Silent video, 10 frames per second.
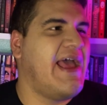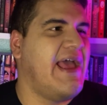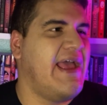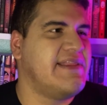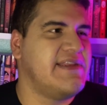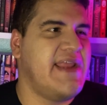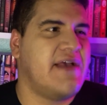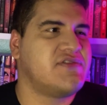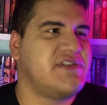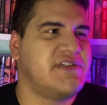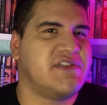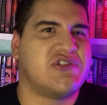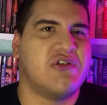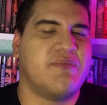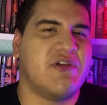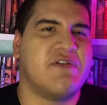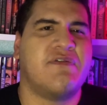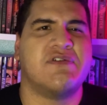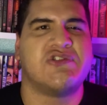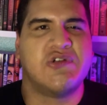And the downstairs is so
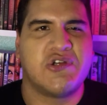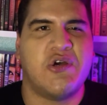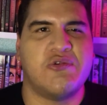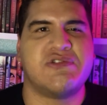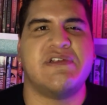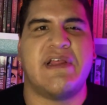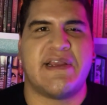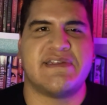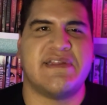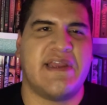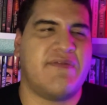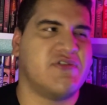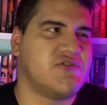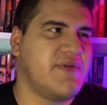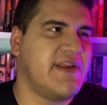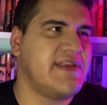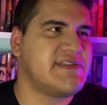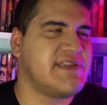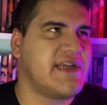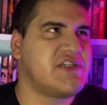beautiful, so cozy. Like I said, they have those reading
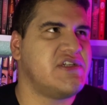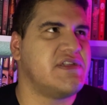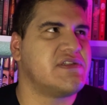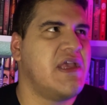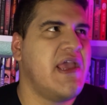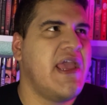sections.